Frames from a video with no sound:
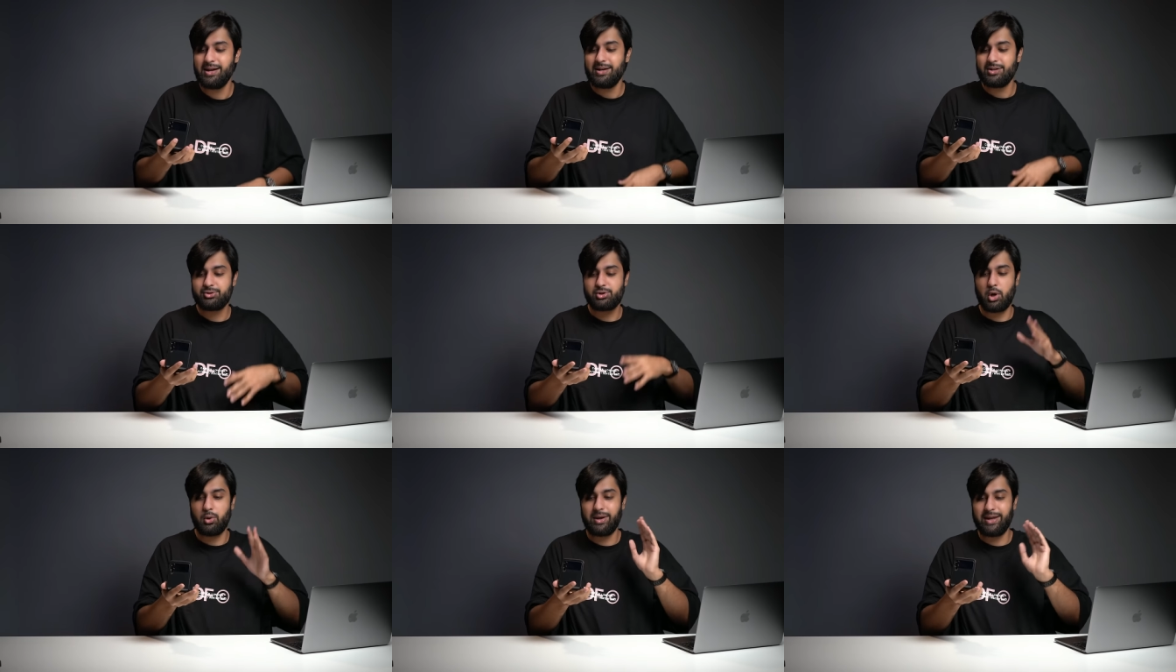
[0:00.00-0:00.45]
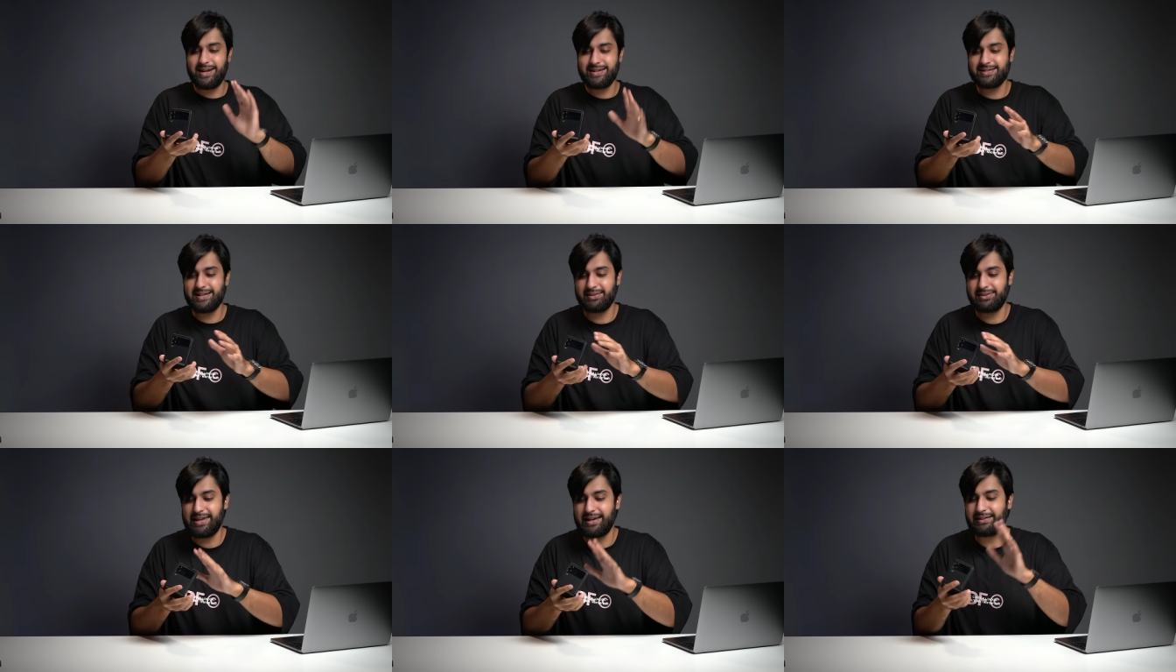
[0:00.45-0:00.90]
So it is
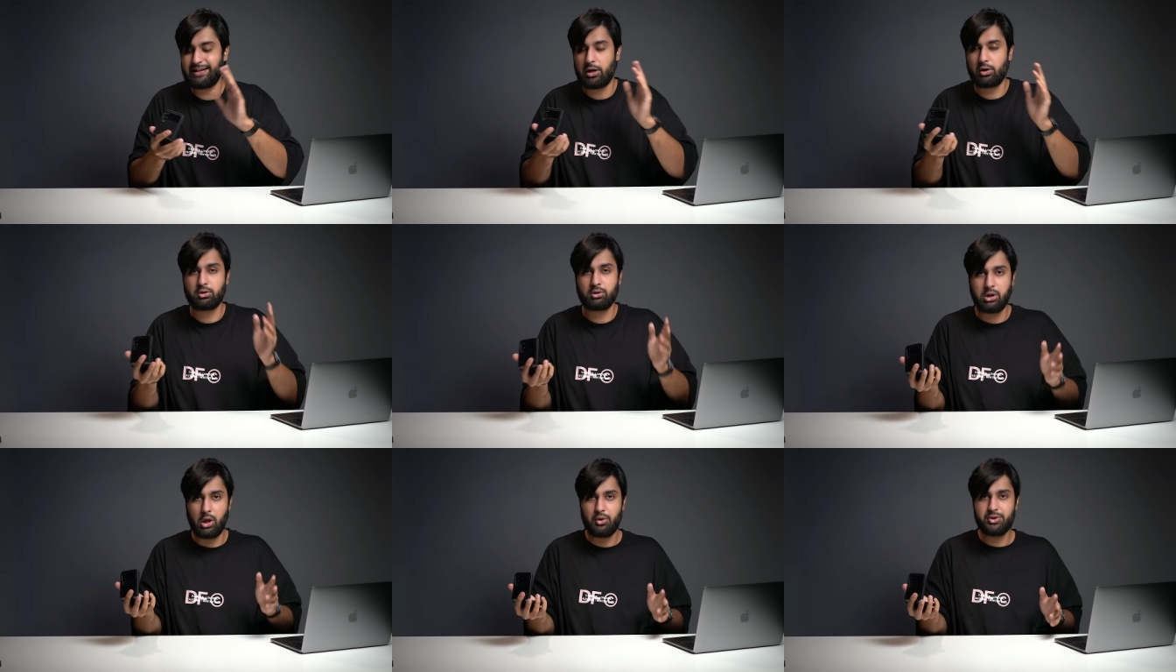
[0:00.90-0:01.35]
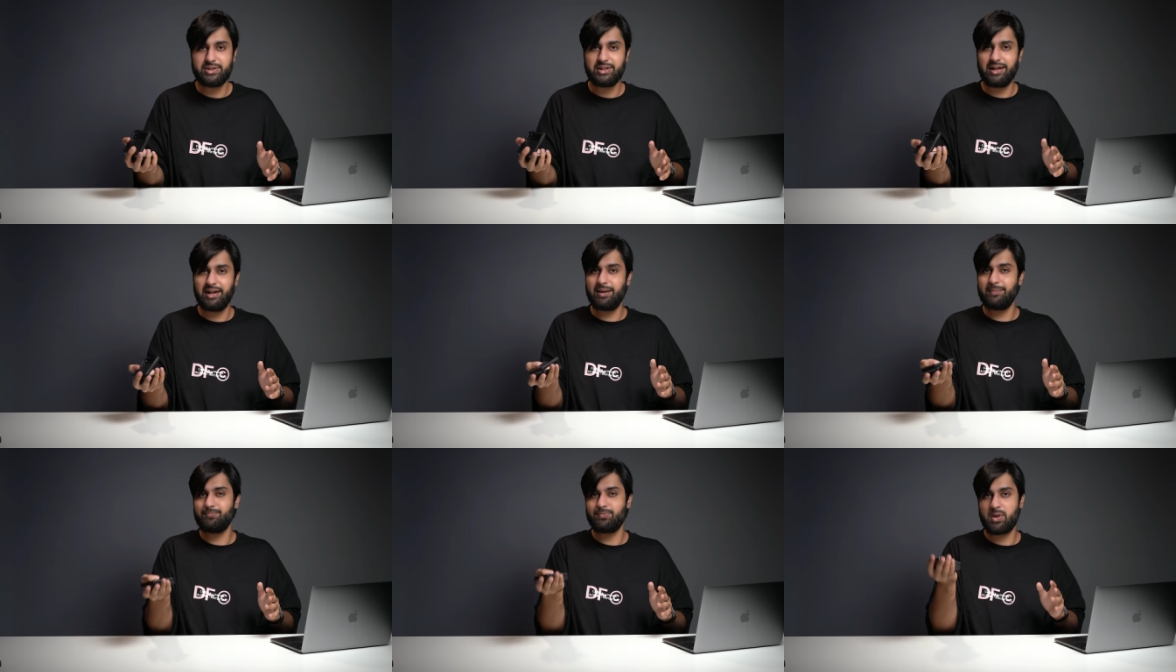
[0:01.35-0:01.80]
a thing. Now closing
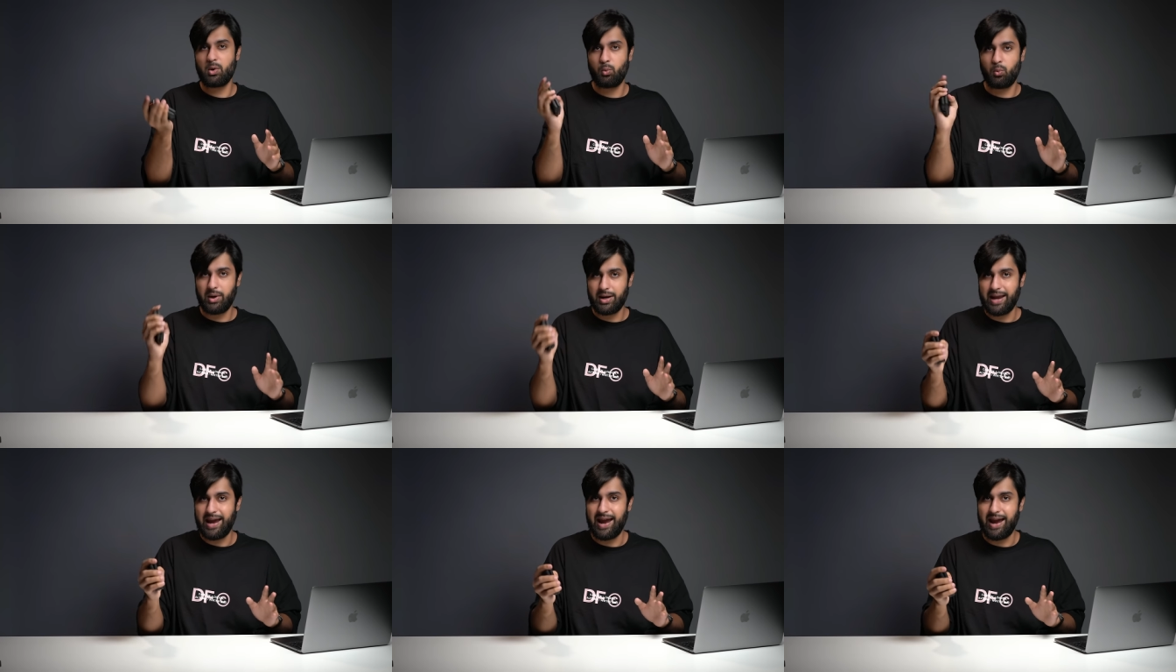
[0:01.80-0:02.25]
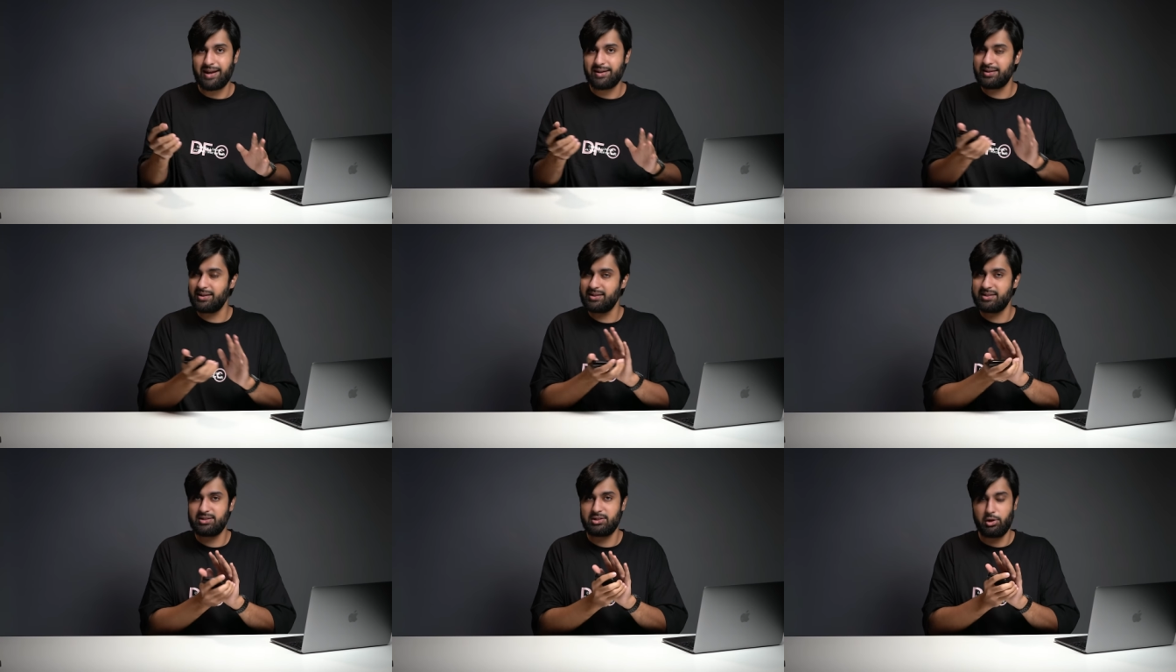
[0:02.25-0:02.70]
it, one
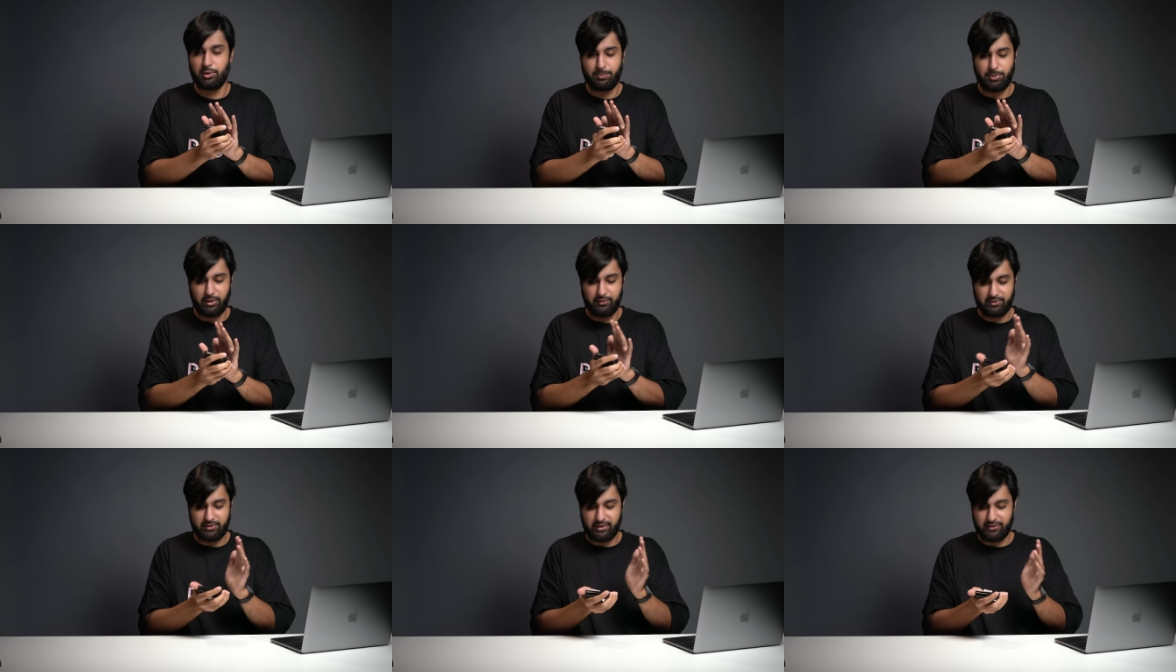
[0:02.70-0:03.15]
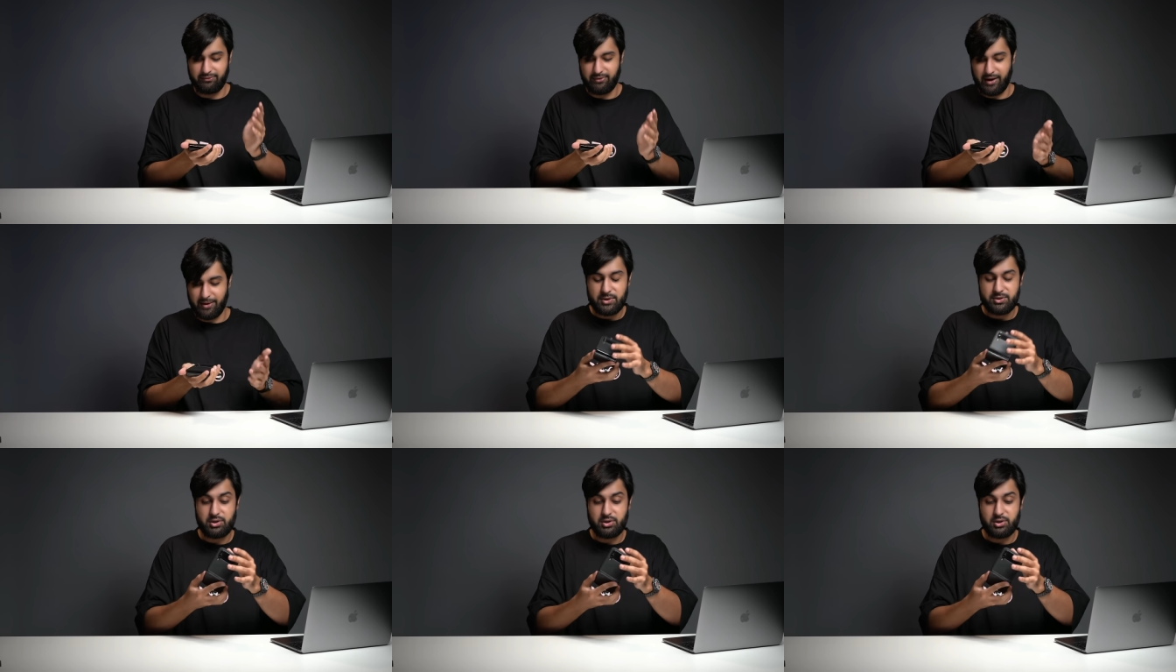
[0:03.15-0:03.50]
hand is still perfectly fine.